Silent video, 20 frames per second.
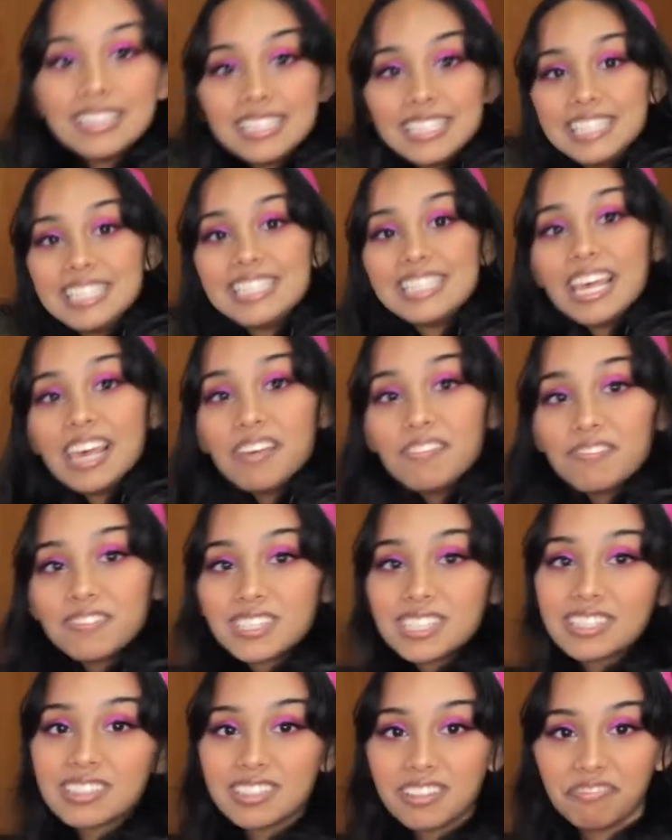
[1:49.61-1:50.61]

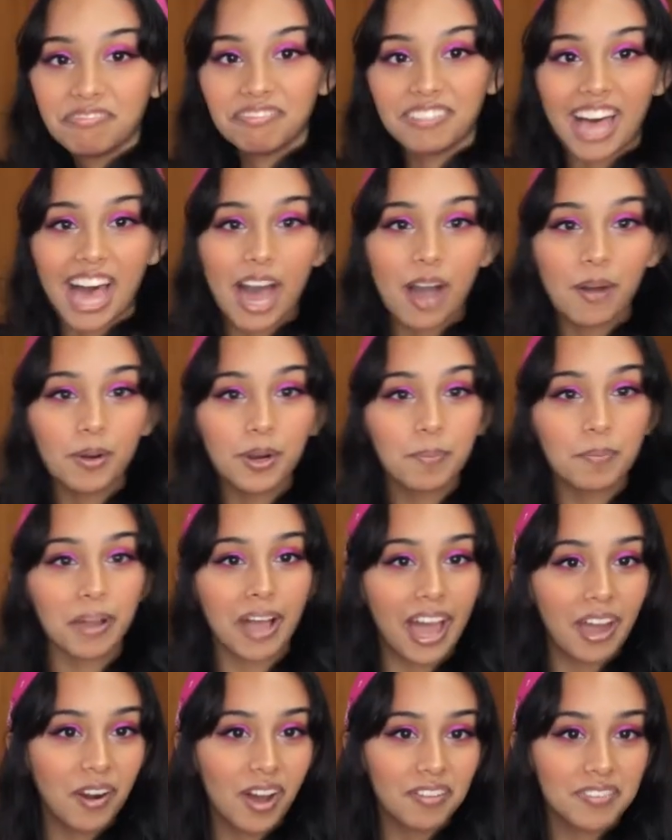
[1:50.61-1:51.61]
sift the flour, but
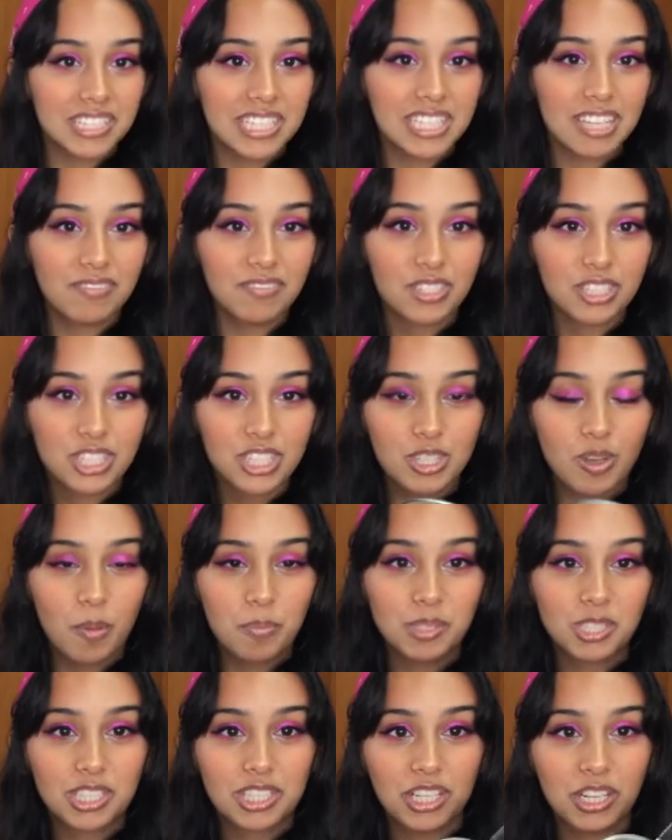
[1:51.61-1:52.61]
I don't have a sifter, so I'm
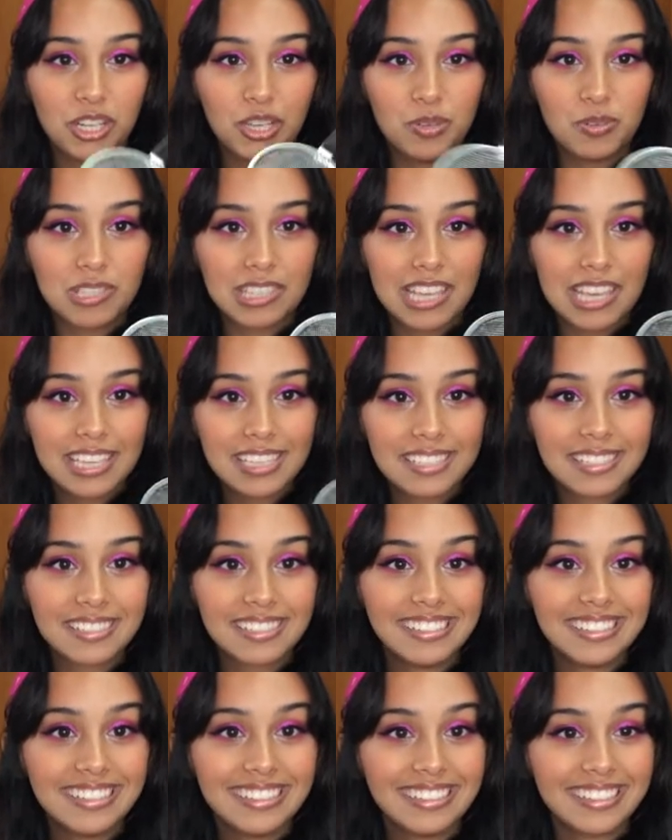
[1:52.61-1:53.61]
just gonna use this
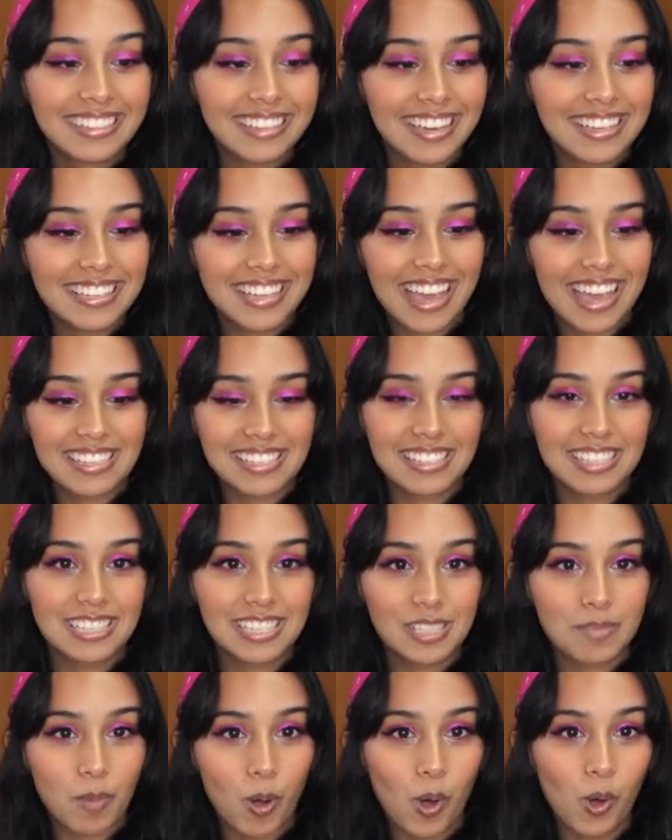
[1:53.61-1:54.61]
because it has the
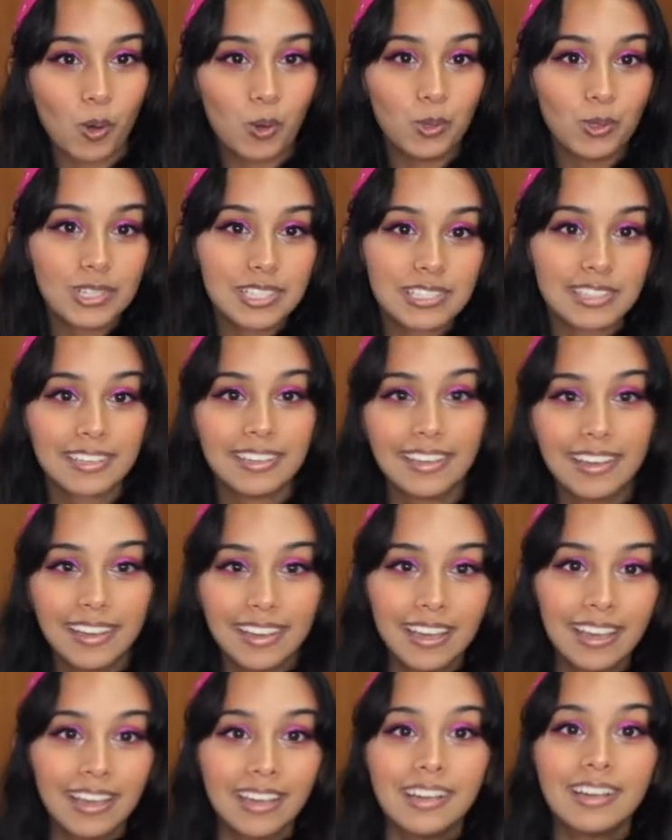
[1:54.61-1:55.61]
small holes.
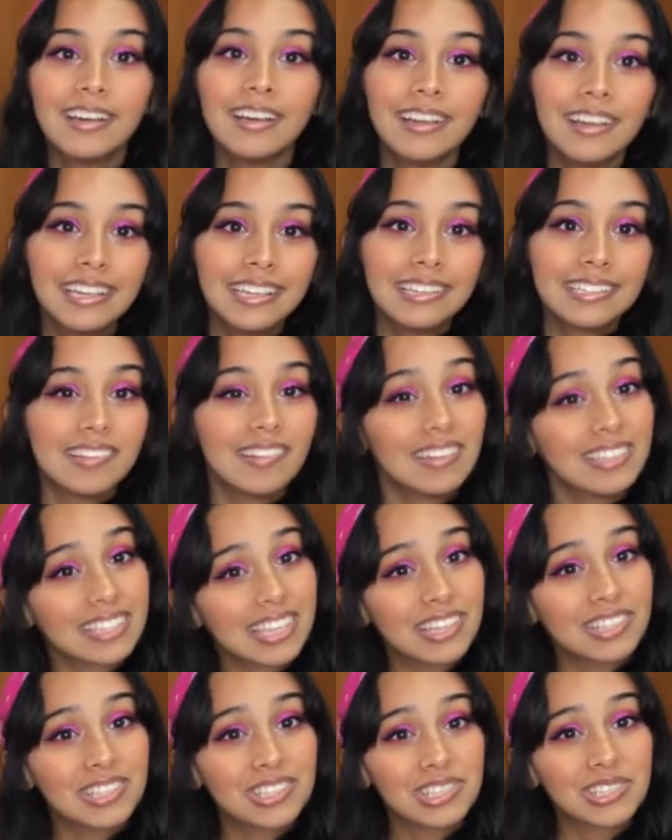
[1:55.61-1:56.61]
So let's
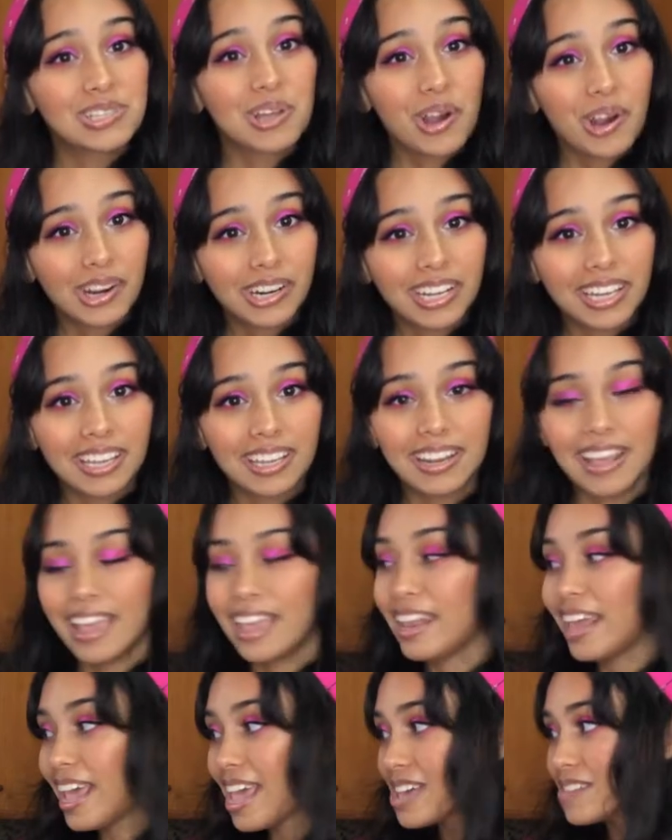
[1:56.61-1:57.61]
get started.
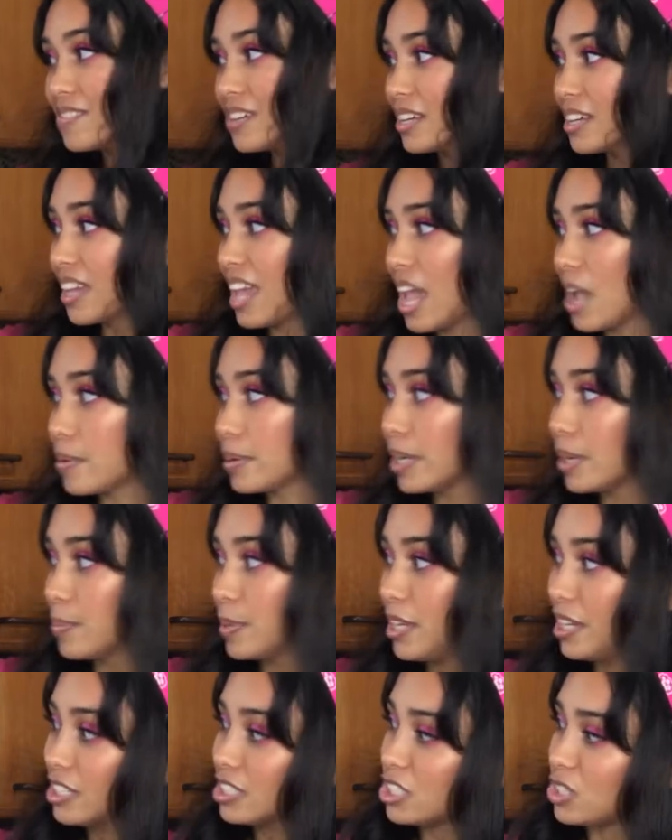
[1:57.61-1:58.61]
And I have a camera up
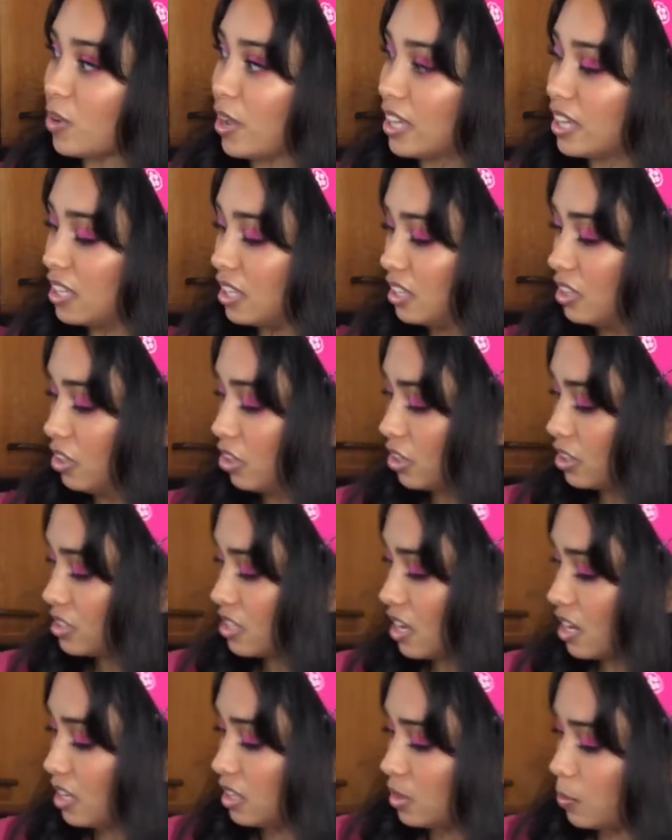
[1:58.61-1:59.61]
here so I can look
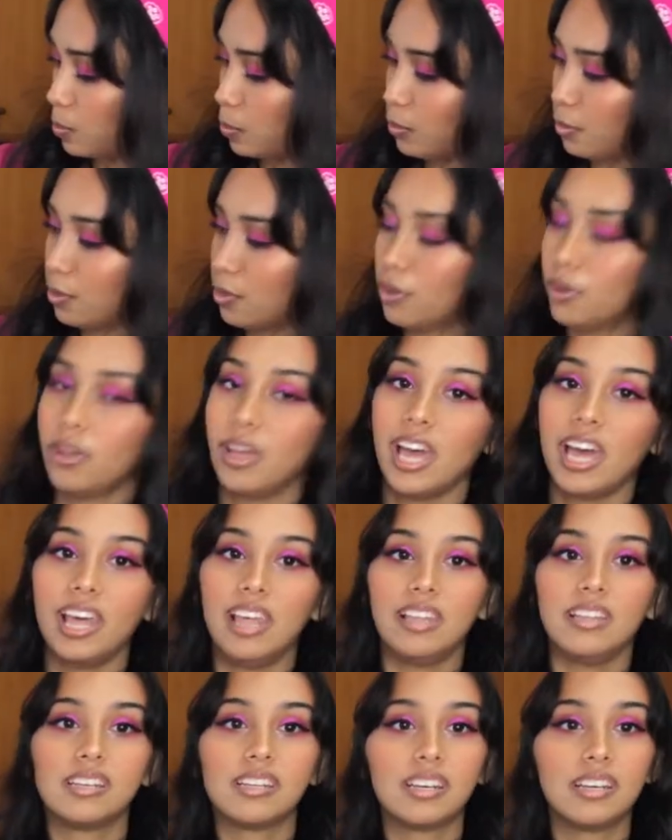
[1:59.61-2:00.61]
down at the bowl
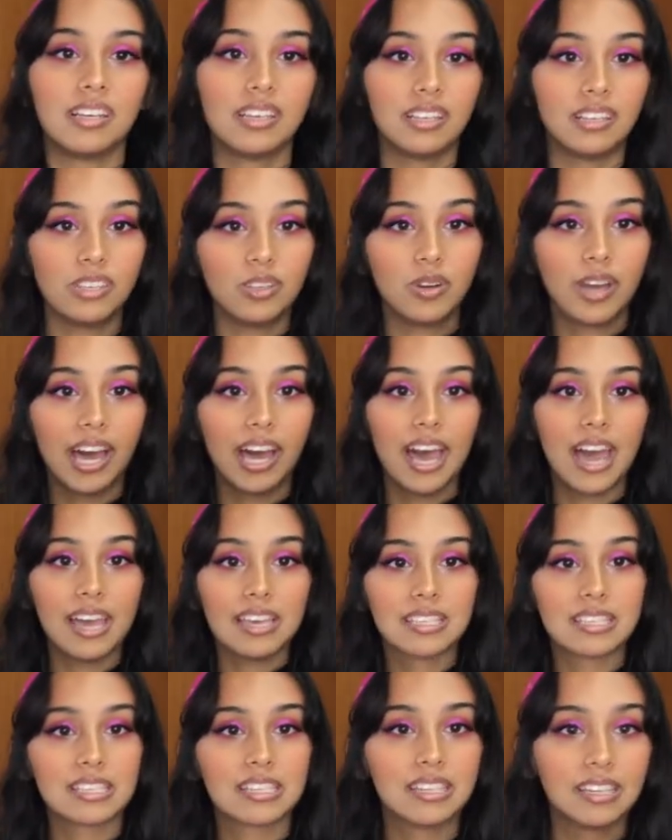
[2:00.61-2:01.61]
and you
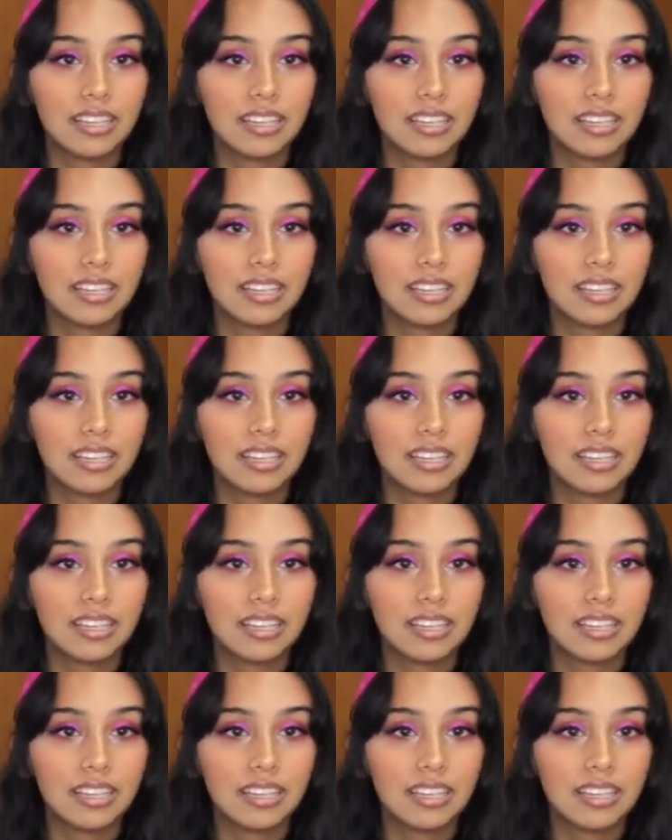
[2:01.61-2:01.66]
guys,